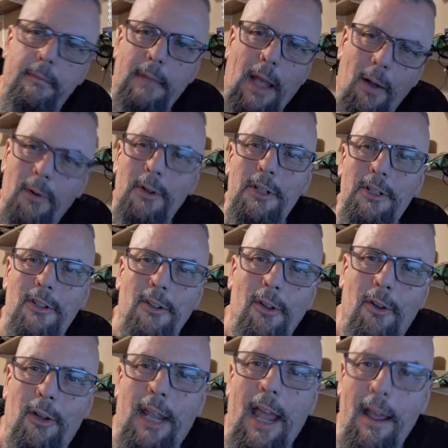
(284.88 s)
Oh, and just a
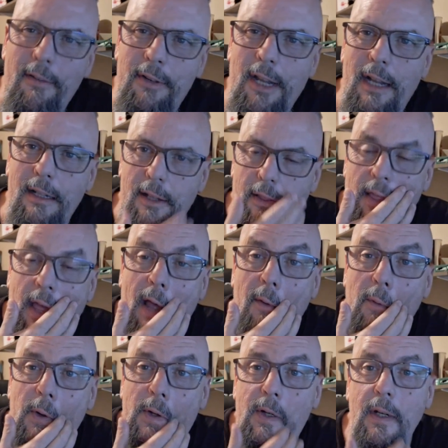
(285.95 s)
little caveat to that
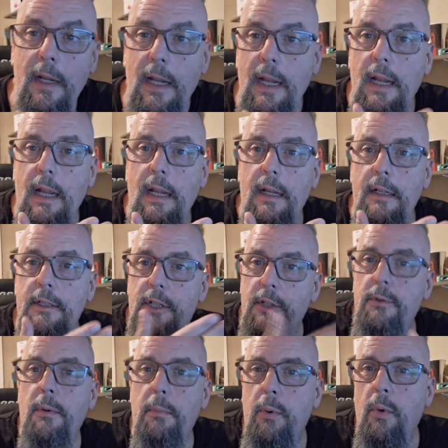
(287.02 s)
one.
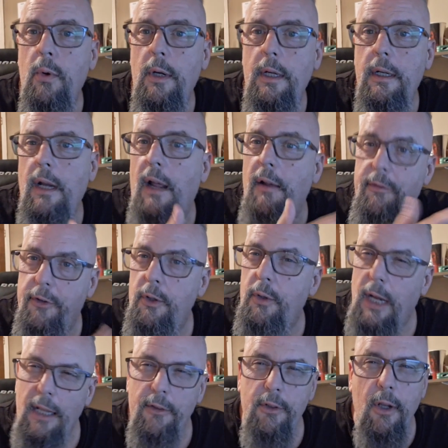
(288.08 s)
Just reported a few
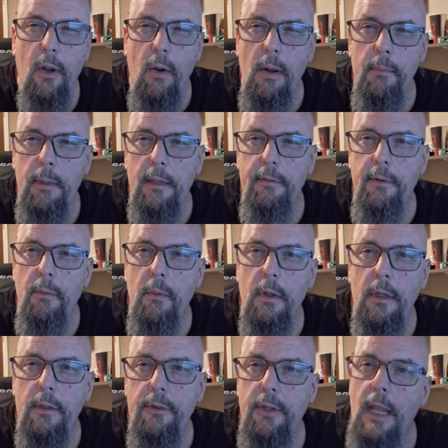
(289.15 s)
days ago, I believe it
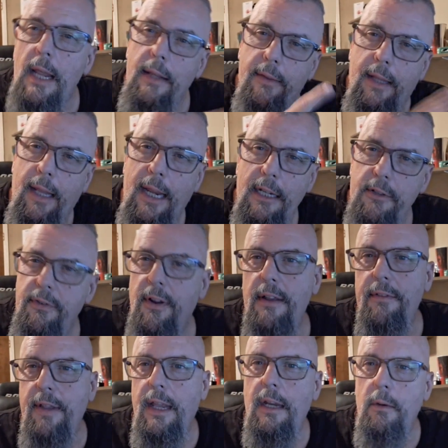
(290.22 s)
was, the
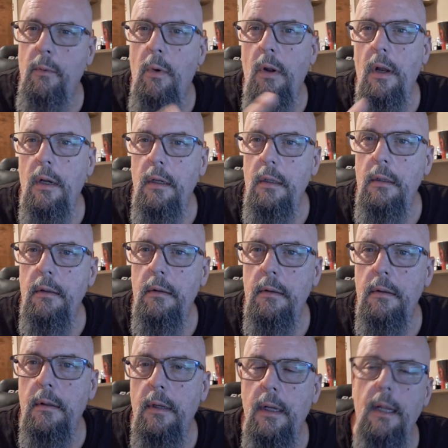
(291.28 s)
H5N1
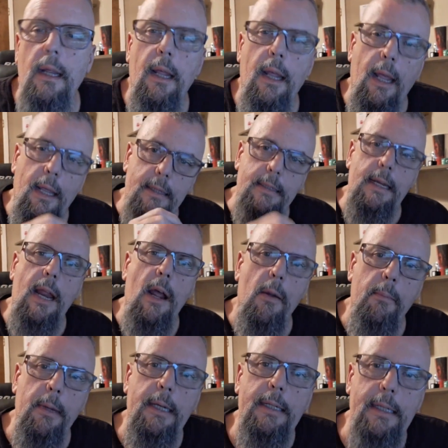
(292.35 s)
has now
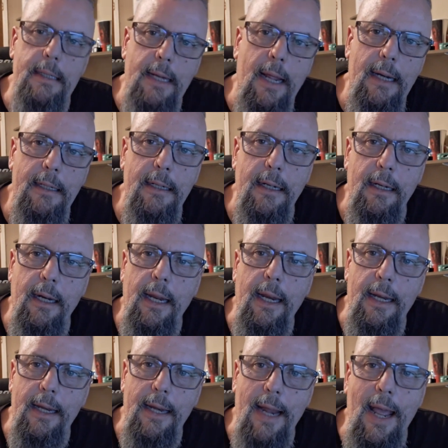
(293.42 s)
been detected
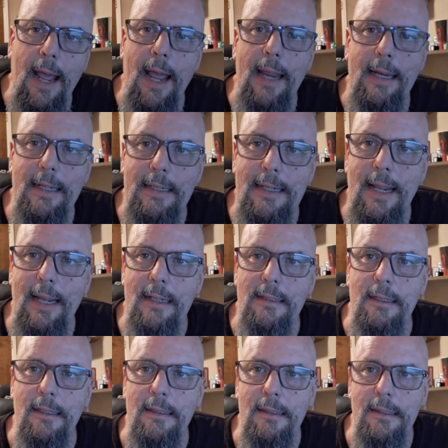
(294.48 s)
in nine
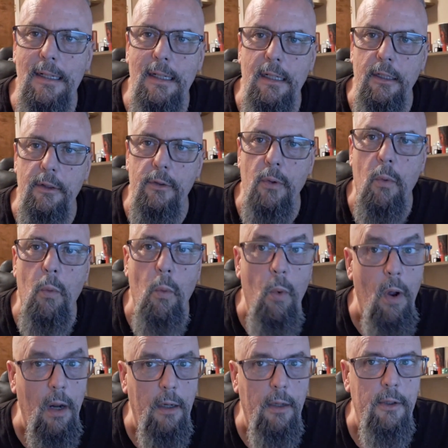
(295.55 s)
Texas cities'
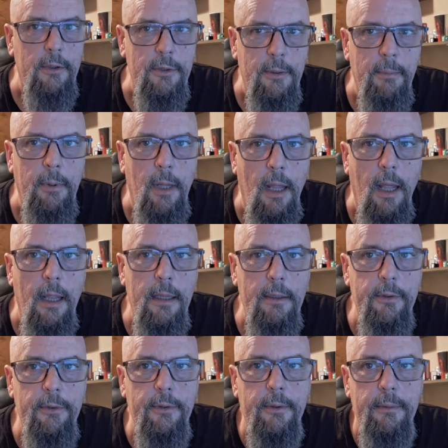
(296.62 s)
water
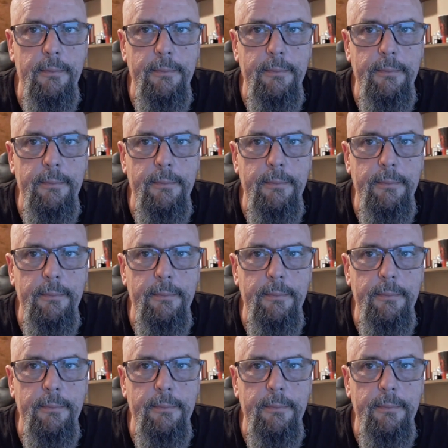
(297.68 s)
supplies.